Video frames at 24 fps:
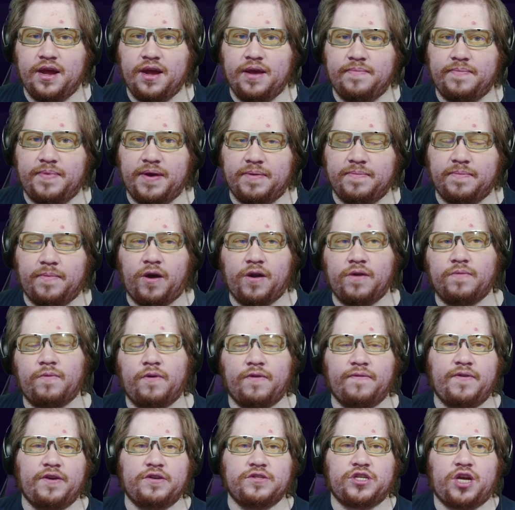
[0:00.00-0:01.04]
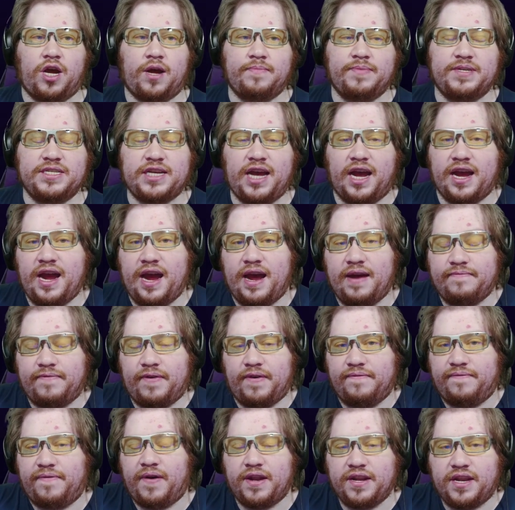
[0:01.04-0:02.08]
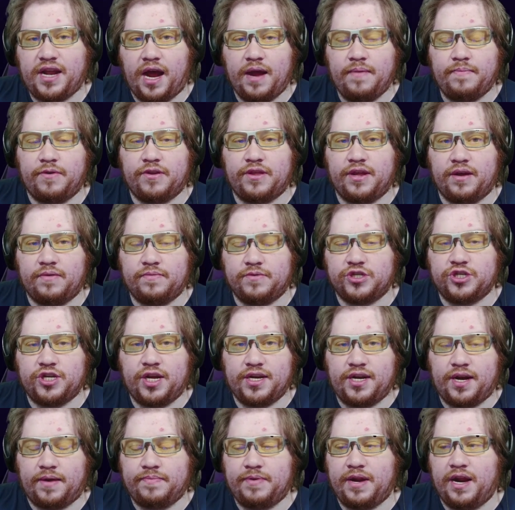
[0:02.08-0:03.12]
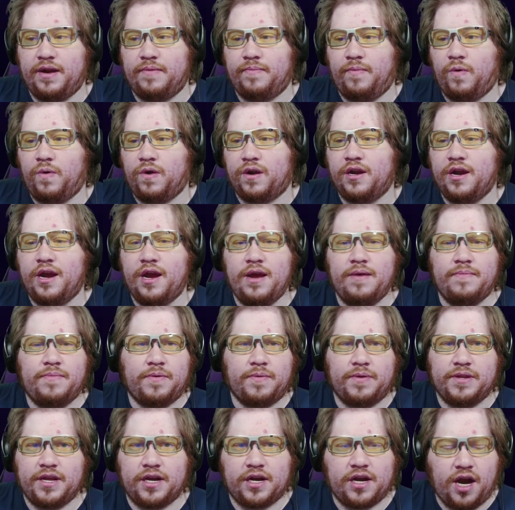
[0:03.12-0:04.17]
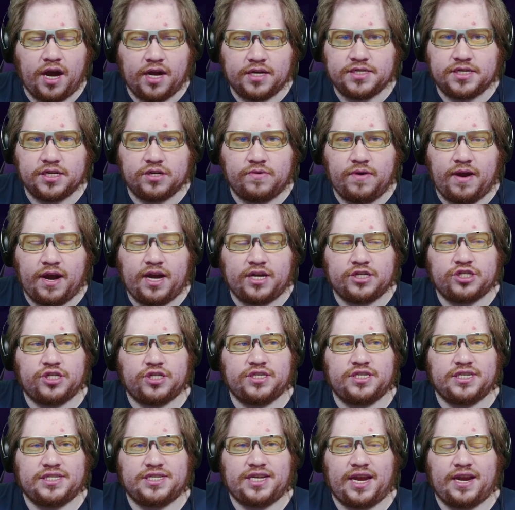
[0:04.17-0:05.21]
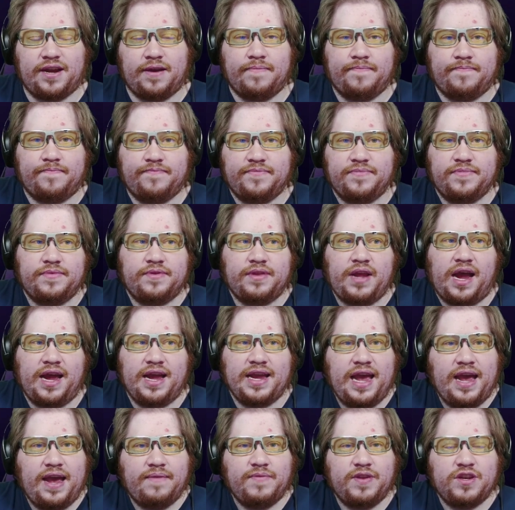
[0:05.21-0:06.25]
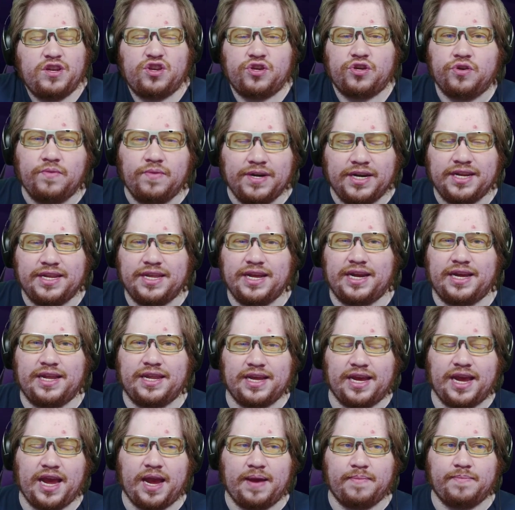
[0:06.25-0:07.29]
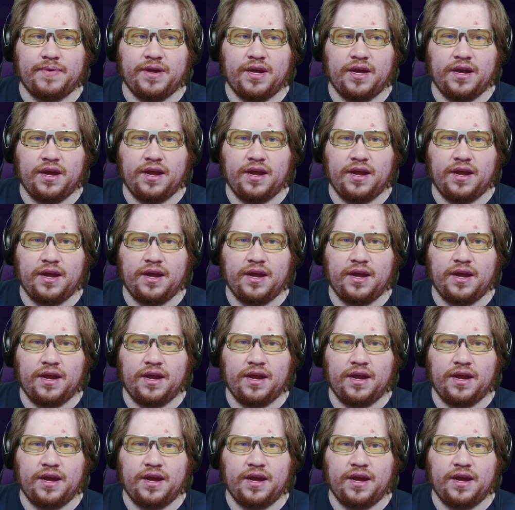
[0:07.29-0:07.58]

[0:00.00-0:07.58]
But Modern Warfare Zombies, I have a fun time with it. I wish they'd update it more. But with the constant crashes, it's like, I can't even do anything in the game.